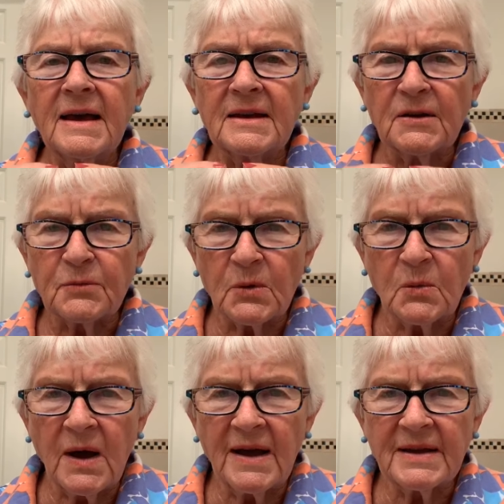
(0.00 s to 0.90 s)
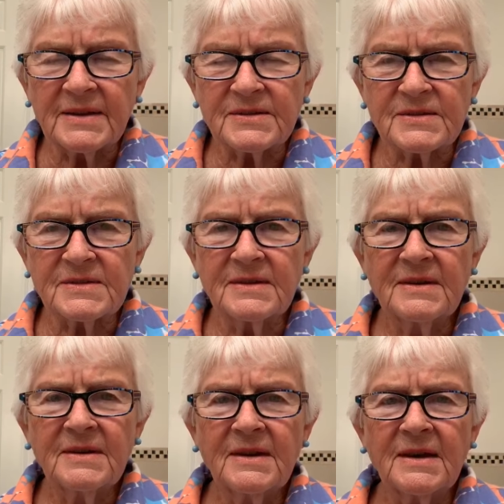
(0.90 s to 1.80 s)
and if we're wise
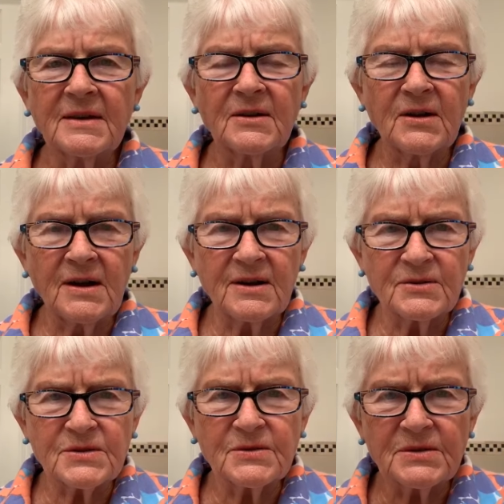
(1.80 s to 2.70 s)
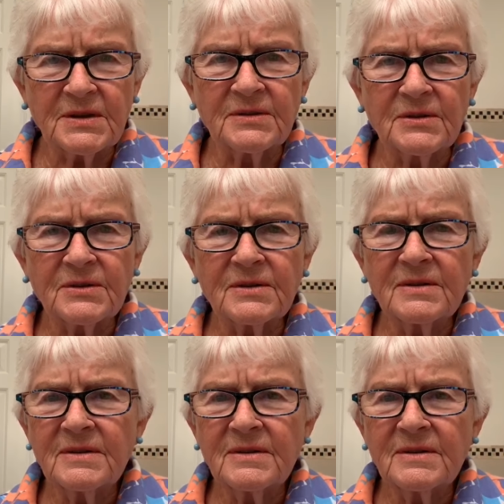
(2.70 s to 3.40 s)
and our hearts are tender,